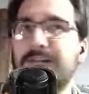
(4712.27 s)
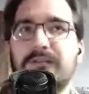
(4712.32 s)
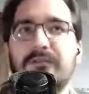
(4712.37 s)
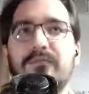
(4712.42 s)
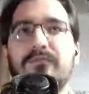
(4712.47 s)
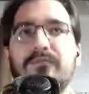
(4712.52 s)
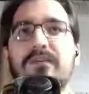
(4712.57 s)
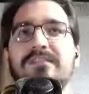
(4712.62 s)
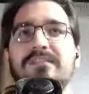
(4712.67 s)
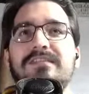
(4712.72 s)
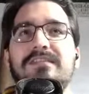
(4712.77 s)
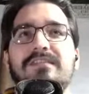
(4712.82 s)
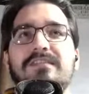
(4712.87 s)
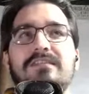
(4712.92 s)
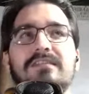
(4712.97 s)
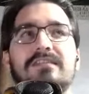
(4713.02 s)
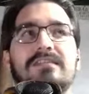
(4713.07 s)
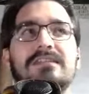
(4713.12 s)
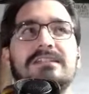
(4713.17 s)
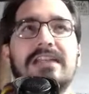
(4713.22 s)
wasn't
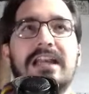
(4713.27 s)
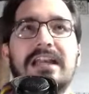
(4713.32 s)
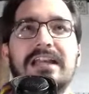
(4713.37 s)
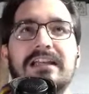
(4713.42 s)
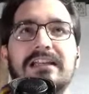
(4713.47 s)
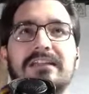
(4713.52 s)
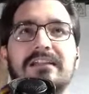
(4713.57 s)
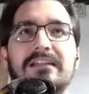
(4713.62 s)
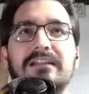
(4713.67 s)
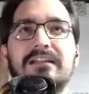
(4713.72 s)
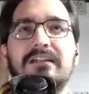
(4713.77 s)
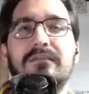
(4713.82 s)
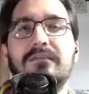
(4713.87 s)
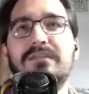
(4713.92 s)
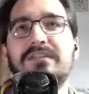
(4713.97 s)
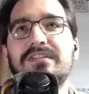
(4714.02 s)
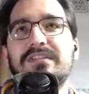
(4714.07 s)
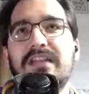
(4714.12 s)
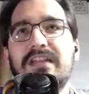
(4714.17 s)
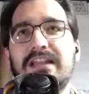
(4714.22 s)

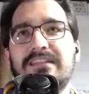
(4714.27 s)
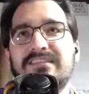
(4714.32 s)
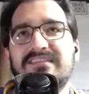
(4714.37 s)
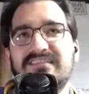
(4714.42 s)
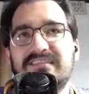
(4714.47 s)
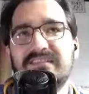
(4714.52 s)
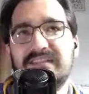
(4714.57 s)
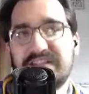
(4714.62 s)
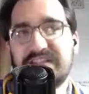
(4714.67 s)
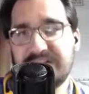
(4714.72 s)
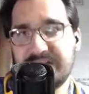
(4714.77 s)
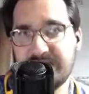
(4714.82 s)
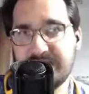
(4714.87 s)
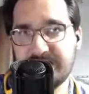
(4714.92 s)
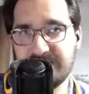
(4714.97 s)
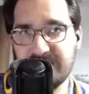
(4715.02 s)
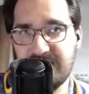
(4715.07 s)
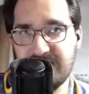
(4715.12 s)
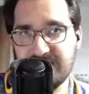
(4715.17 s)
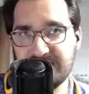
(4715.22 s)
as
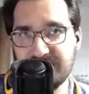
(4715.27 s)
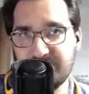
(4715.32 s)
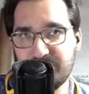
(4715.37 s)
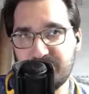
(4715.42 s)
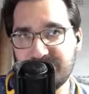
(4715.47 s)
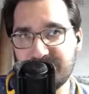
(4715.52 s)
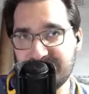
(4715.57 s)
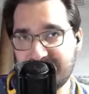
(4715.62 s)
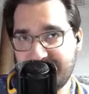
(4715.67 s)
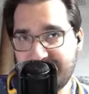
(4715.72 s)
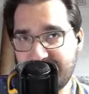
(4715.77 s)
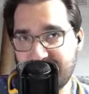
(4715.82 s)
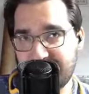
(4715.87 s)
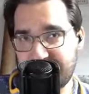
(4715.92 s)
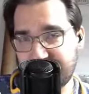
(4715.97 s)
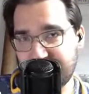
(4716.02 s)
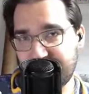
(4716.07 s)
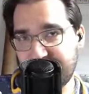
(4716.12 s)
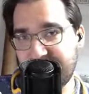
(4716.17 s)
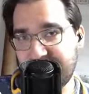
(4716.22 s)
serious as it was
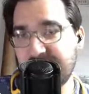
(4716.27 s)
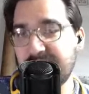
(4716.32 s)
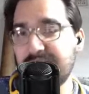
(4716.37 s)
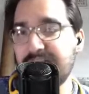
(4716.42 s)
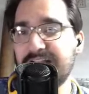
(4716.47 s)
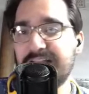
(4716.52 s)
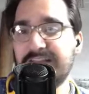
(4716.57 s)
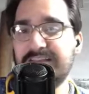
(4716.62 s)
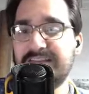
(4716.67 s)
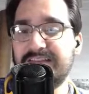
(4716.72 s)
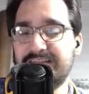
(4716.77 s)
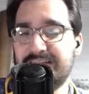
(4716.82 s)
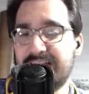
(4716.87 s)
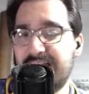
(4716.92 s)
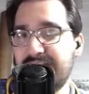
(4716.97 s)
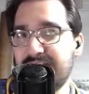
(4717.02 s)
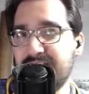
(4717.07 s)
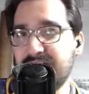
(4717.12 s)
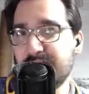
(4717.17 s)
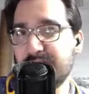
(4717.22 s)
initially. Like
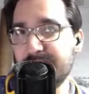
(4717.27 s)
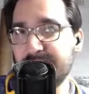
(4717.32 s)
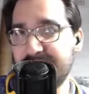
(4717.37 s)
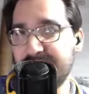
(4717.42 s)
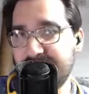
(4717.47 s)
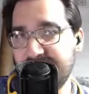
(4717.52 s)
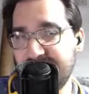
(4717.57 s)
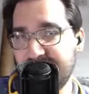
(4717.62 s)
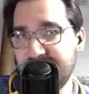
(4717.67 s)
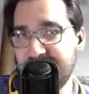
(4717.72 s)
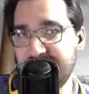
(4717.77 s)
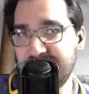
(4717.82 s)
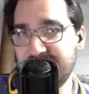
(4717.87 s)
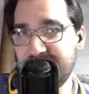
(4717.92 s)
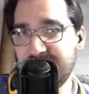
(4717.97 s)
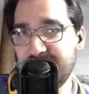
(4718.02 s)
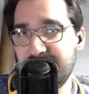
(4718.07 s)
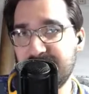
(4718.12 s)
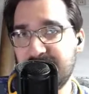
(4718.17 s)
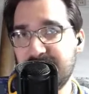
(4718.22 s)
Santana and
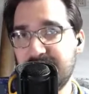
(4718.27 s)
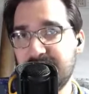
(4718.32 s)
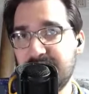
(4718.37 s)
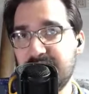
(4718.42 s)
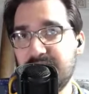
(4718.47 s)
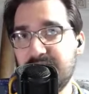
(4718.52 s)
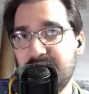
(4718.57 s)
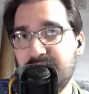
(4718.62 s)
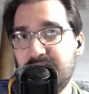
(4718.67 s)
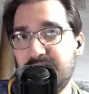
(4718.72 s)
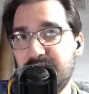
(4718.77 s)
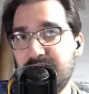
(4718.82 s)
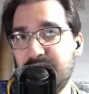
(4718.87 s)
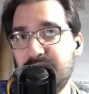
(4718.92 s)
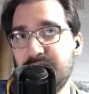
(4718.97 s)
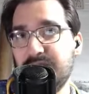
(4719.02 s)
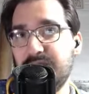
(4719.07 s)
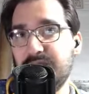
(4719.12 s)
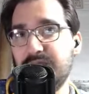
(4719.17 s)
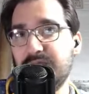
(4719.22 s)
Ortiz
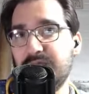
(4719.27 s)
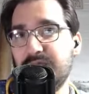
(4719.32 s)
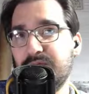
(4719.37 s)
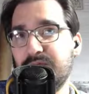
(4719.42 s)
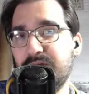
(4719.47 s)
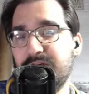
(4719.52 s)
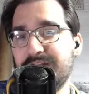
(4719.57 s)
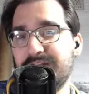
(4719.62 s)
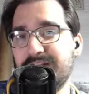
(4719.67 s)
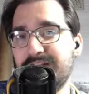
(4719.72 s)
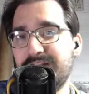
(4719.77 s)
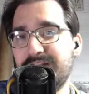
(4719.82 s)
weren't